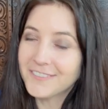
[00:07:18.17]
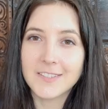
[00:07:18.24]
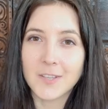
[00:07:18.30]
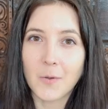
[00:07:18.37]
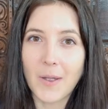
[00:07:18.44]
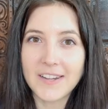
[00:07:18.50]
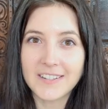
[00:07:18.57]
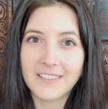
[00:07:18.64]

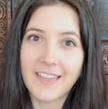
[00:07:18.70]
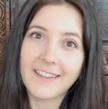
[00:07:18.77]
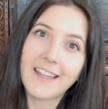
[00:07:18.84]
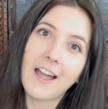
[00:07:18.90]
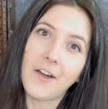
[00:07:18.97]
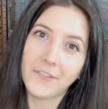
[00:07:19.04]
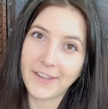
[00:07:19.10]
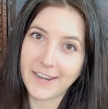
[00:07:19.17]
So I did like
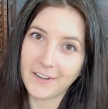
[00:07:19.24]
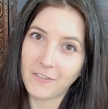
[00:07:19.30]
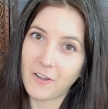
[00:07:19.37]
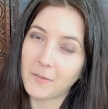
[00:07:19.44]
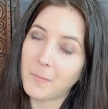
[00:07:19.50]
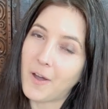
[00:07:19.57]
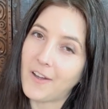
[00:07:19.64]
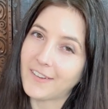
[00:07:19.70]
how the
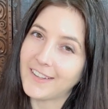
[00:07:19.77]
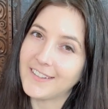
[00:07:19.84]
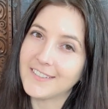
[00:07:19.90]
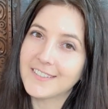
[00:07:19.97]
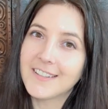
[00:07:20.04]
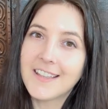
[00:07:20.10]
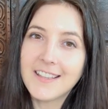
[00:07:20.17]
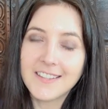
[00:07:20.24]
Analog
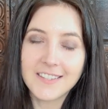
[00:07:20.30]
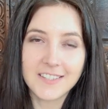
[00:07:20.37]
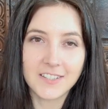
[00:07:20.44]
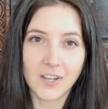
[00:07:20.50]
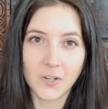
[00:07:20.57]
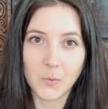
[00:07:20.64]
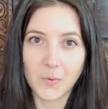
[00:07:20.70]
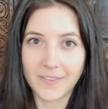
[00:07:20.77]
Pocket
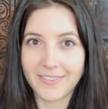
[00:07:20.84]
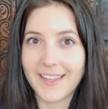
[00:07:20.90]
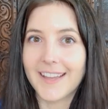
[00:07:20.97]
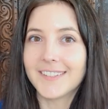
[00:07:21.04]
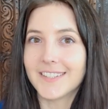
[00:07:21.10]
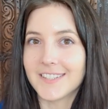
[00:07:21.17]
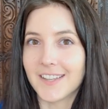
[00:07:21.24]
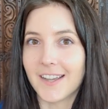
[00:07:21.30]
stuck with
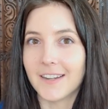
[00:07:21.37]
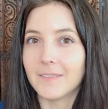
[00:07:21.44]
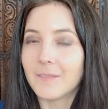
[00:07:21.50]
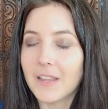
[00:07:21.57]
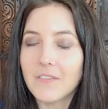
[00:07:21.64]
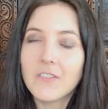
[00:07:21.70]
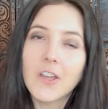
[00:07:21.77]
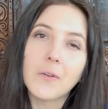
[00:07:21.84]
that design,
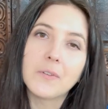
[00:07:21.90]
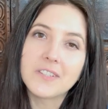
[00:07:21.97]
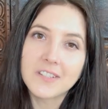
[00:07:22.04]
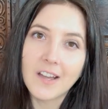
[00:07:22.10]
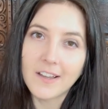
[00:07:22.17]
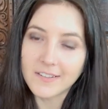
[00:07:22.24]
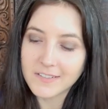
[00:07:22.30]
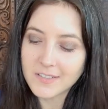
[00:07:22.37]
even though it's
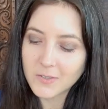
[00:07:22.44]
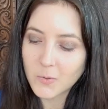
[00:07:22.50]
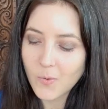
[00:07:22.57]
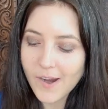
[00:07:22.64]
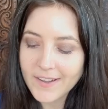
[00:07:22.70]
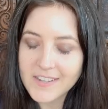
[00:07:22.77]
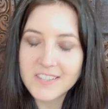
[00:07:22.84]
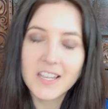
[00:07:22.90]
not
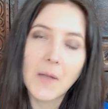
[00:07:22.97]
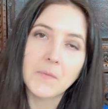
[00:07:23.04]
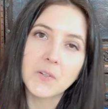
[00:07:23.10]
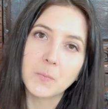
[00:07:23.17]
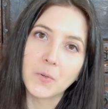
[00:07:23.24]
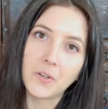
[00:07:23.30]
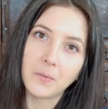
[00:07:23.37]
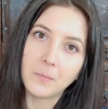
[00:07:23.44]
quite as
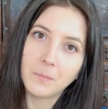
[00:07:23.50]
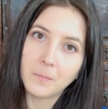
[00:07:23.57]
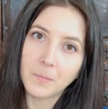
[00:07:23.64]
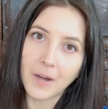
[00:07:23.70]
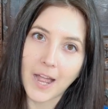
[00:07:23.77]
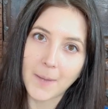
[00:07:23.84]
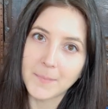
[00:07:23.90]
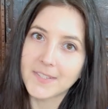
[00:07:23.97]
comfortable
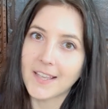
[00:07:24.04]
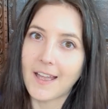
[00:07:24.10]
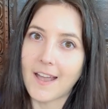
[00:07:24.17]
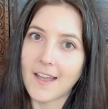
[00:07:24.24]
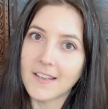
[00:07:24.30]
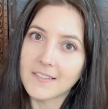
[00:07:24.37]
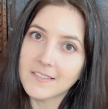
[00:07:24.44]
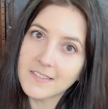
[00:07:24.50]
perhaps
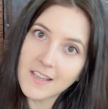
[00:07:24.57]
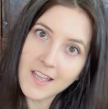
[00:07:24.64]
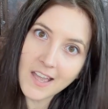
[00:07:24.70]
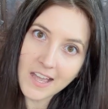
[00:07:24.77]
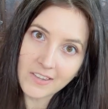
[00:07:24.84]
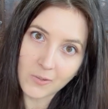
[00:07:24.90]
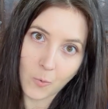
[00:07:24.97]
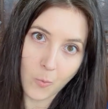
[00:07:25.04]
as
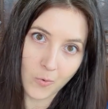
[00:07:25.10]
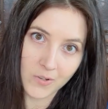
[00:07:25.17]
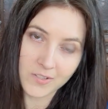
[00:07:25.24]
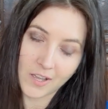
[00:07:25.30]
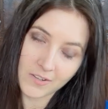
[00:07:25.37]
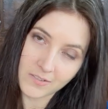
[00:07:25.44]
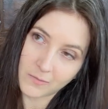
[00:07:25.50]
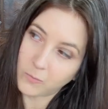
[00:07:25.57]
the
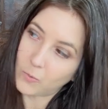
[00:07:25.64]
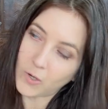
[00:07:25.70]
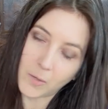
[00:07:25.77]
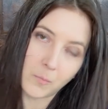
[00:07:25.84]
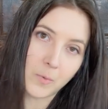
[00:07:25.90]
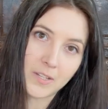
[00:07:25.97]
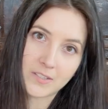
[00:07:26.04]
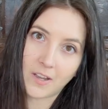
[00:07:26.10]
horizontal
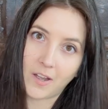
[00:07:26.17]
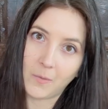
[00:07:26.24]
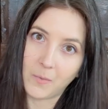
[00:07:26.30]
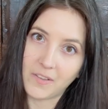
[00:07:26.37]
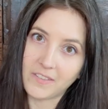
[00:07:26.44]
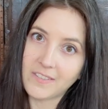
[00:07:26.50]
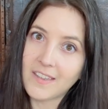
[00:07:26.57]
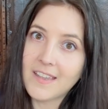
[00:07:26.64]
form we saw
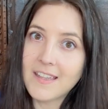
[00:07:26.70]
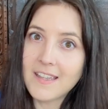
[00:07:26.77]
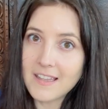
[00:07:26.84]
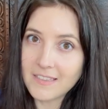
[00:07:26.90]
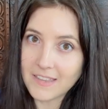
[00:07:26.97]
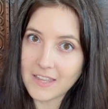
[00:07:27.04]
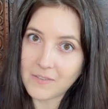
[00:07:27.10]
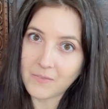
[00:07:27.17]
with
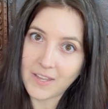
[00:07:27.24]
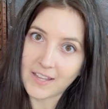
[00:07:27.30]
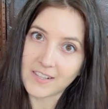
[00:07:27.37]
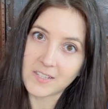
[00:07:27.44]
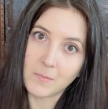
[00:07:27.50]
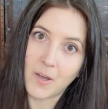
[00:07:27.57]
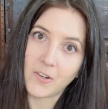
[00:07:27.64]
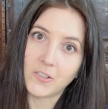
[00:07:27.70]
the
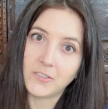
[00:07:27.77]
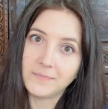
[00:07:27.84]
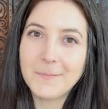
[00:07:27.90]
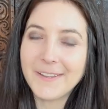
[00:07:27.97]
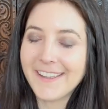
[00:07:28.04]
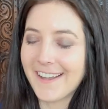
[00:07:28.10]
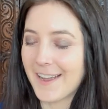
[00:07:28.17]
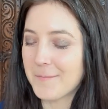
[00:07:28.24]
advanced model.
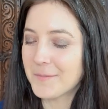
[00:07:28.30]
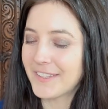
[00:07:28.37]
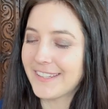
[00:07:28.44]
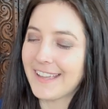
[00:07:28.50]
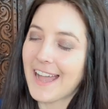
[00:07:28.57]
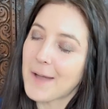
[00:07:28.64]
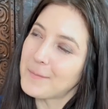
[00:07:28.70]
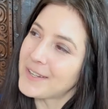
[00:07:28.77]
But yeah, I'm really
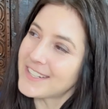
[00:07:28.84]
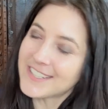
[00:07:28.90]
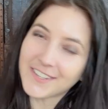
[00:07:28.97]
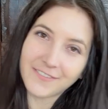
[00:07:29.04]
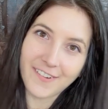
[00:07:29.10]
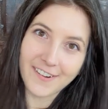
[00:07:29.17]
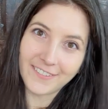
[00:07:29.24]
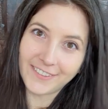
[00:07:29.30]
happy to
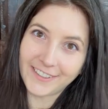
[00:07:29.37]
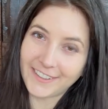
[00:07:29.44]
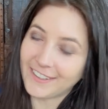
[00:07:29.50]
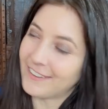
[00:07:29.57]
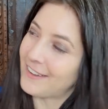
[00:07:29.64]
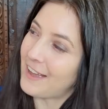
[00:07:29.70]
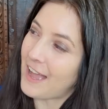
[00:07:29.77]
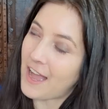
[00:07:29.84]

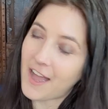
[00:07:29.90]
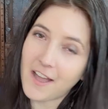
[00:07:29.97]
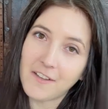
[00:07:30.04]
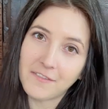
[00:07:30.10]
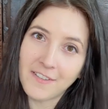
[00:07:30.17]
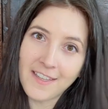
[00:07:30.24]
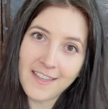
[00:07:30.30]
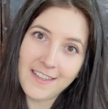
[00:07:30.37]
finally
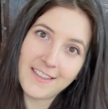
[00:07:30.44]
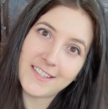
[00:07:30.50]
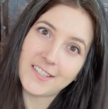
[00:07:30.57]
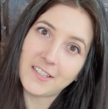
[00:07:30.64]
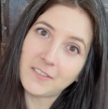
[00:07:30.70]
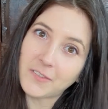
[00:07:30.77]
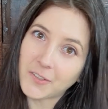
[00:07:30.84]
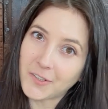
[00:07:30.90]
have
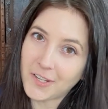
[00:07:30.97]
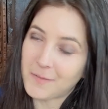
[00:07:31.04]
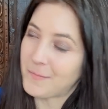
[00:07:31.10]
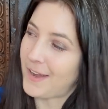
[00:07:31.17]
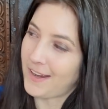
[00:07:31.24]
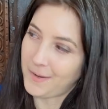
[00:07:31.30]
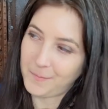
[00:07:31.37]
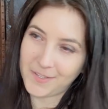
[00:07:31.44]
silver in
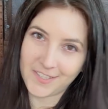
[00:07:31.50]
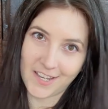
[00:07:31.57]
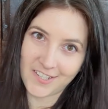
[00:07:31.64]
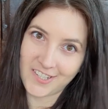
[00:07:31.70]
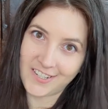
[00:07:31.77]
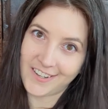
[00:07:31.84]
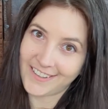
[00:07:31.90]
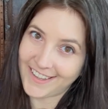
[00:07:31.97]
my
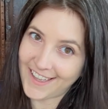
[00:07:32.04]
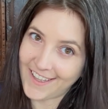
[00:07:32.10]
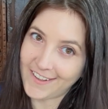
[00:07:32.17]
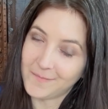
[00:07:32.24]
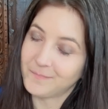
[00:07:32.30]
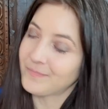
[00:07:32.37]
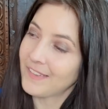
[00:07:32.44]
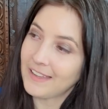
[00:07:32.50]
possession
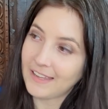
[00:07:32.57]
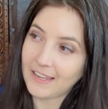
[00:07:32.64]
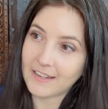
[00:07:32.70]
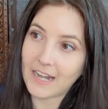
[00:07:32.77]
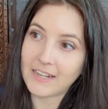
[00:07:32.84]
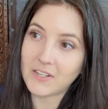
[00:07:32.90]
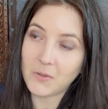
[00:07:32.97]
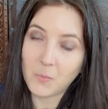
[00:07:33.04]
again, and
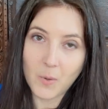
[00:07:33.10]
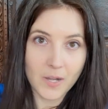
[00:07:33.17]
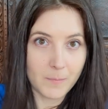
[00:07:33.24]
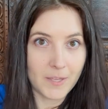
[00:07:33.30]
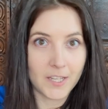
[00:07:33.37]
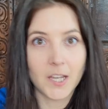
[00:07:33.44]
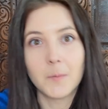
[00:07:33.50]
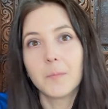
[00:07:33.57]
I do want to
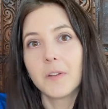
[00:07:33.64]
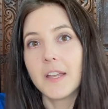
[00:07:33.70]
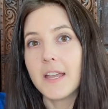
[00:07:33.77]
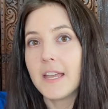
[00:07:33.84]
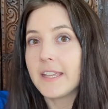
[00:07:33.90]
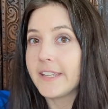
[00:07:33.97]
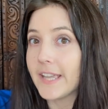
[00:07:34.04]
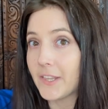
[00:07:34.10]
pick up
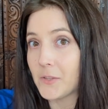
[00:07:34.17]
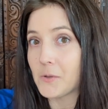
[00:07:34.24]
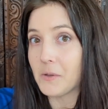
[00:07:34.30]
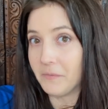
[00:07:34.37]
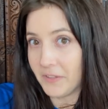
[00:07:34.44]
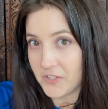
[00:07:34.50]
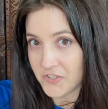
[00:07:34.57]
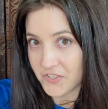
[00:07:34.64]
yellow
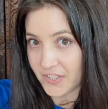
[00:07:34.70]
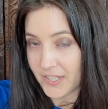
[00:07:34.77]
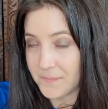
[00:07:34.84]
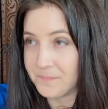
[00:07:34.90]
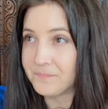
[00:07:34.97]
eventually.